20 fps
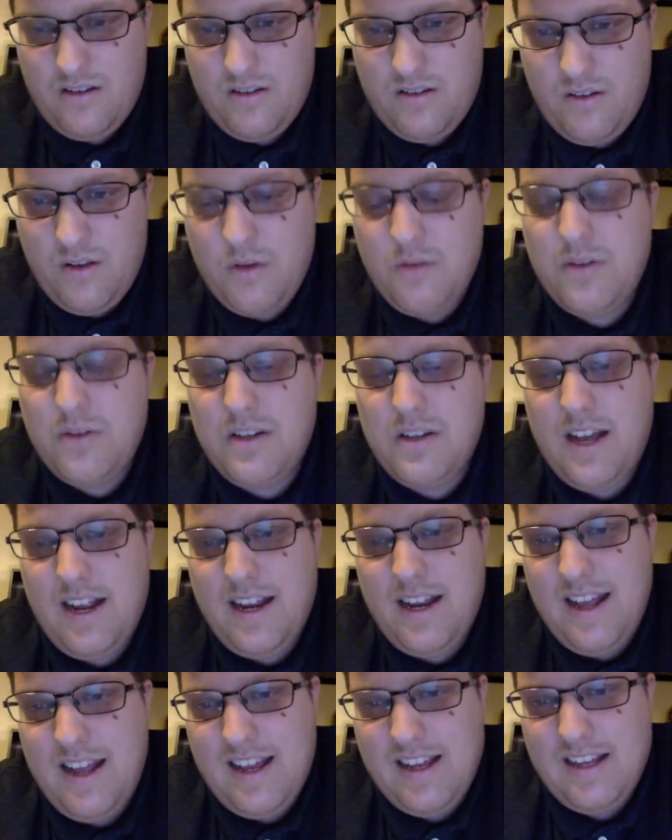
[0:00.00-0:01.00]

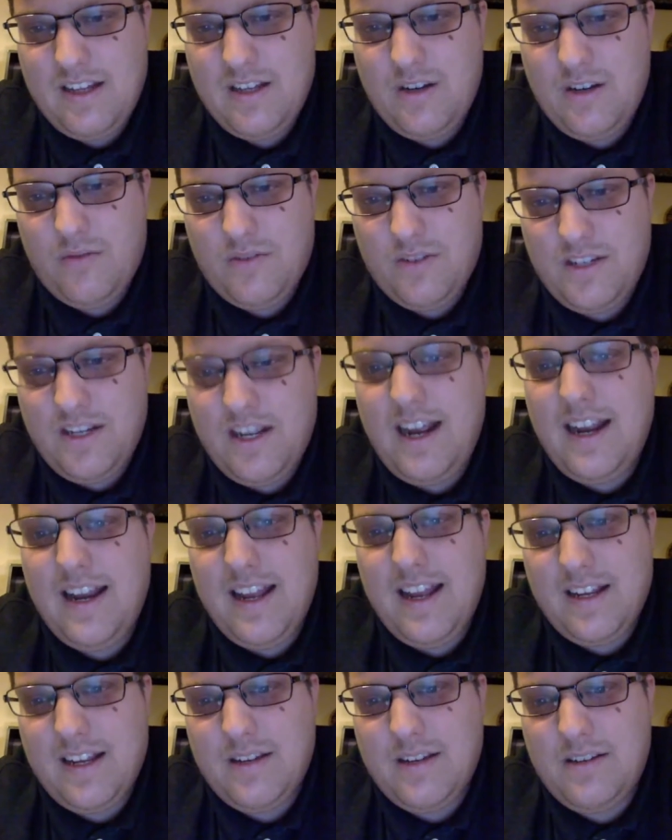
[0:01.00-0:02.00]
cosine x over sine
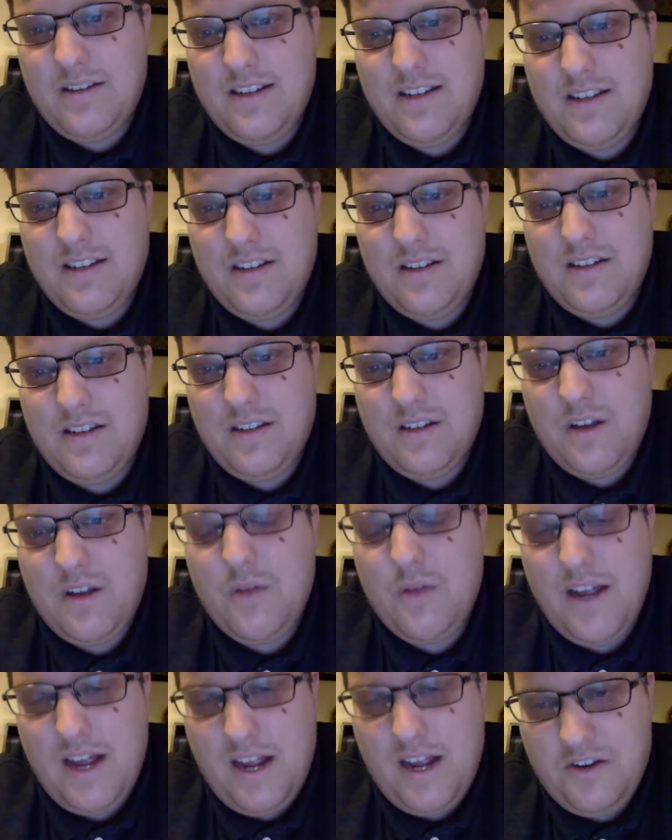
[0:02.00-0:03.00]
x is
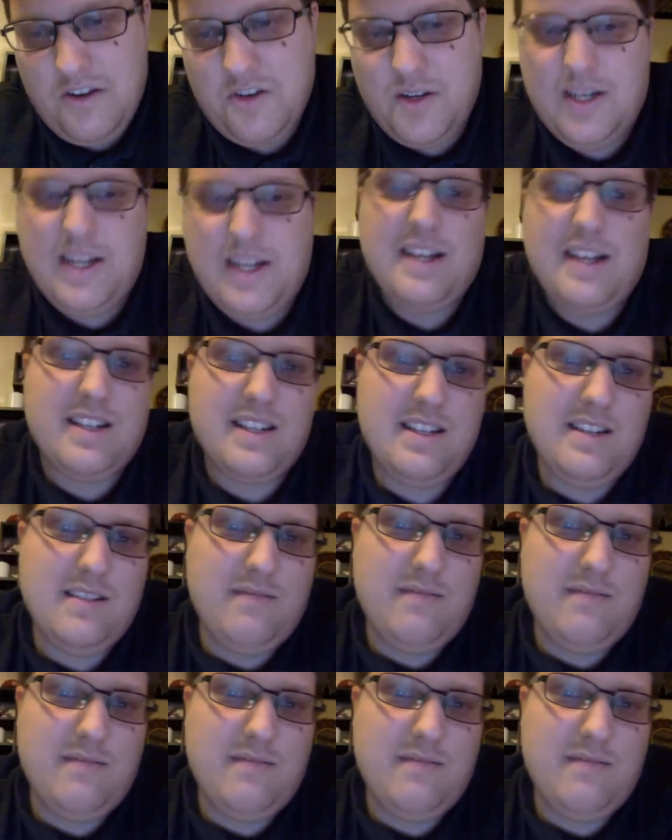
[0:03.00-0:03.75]
cotangent x.